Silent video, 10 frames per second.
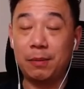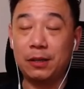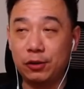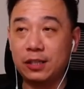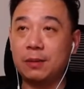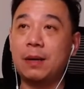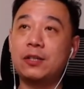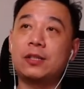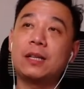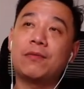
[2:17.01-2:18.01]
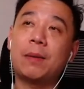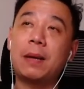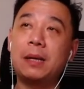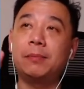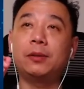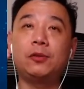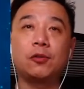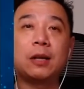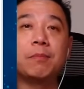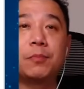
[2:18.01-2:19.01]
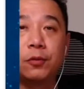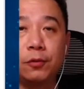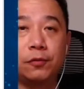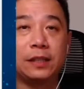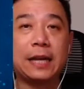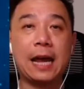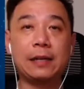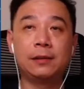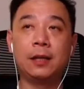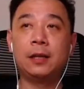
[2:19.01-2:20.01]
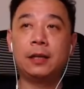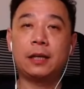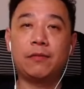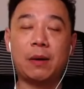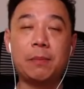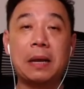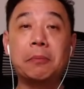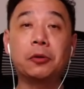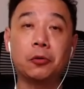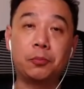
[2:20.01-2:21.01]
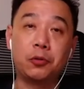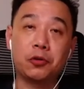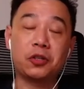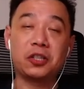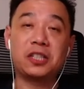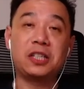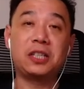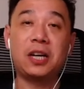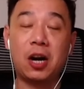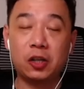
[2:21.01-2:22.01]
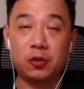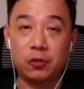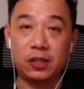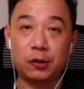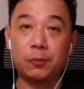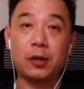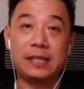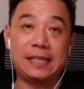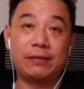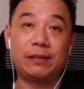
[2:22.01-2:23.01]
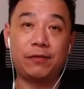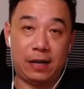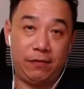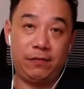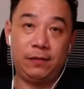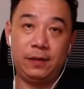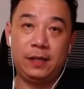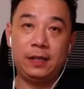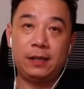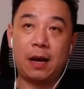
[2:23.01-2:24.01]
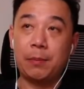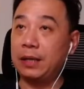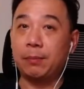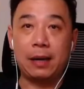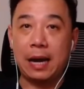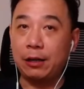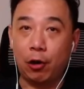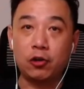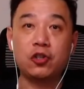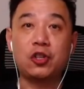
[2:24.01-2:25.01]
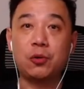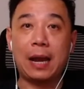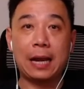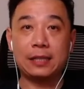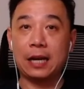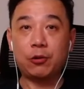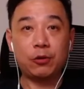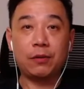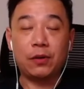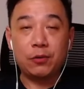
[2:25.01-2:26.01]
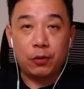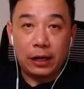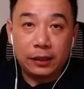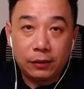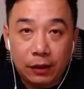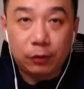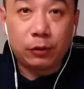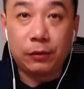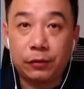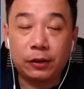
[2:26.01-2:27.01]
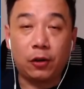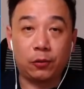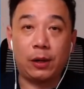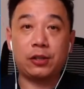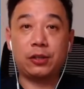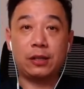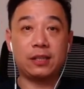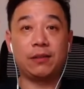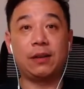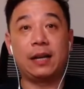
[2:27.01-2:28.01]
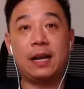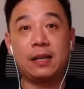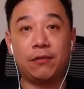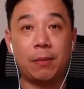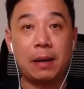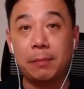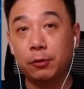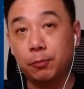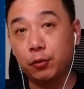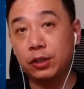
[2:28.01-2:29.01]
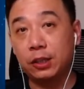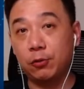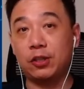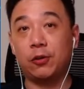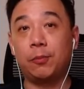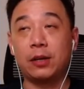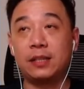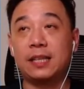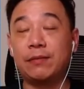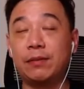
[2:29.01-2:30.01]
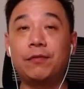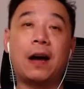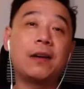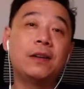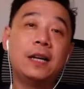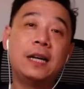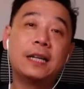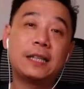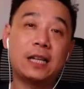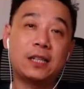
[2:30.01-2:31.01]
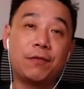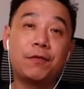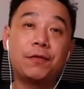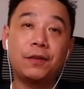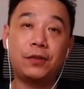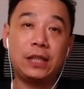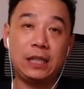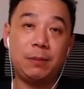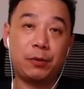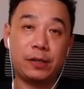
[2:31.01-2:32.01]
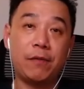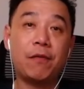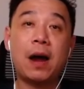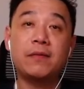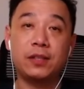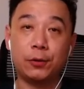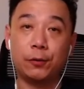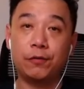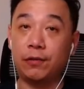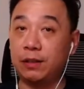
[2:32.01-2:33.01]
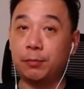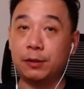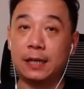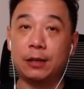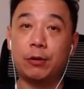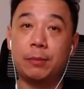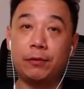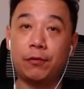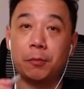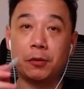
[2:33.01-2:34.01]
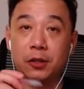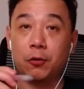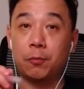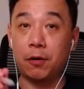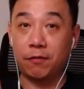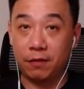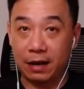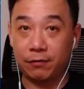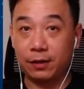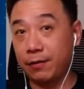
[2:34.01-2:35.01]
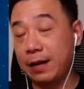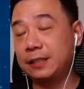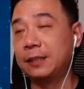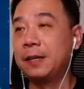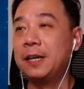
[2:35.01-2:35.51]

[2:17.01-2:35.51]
But you just imagine if I'm able to improve the ad, if I'm able to push the CTR to 0.75, I mean, I launch new ads, I do different creative, I do different call to action and stuff like that. If I'm able to push it to 0.75, that's a 50%, 50% increment from your 0.5, correct?